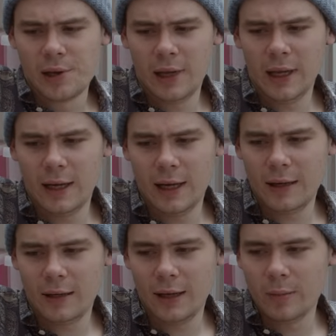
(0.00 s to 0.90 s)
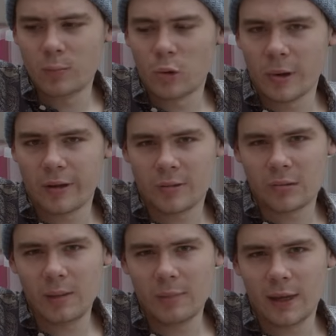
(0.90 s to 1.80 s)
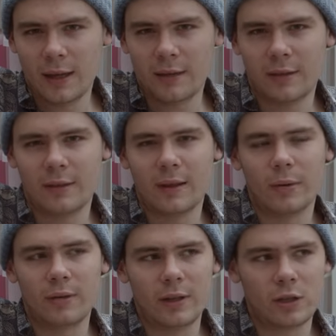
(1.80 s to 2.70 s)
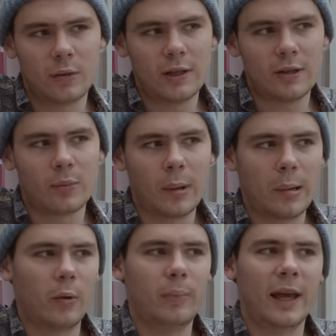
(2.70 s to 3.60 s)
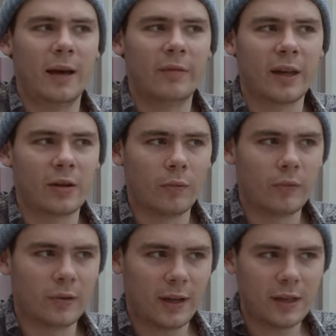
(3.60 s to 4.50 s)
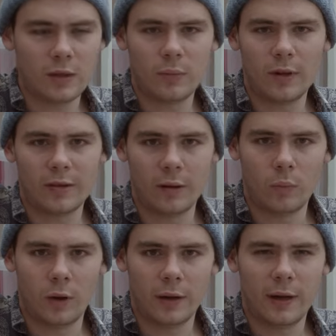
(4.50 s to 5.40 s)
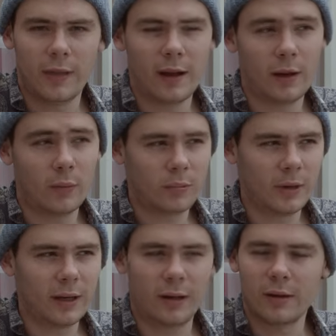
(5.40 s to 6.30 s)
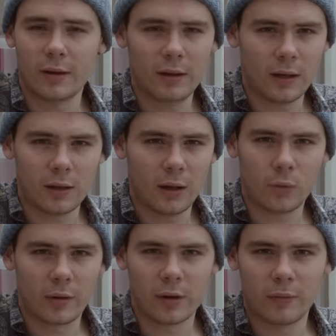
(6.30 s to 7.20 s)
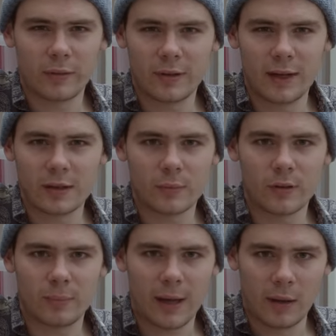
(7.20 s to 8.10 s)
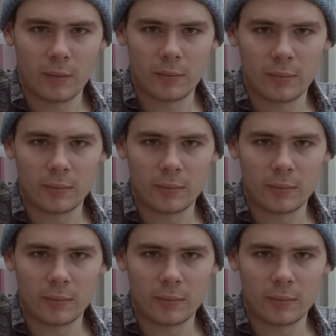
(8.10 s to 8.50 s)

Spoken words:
in more extreme cases, there were situations where I would be having a conversation with someone and then I would realize I didn't know what the conversation was about.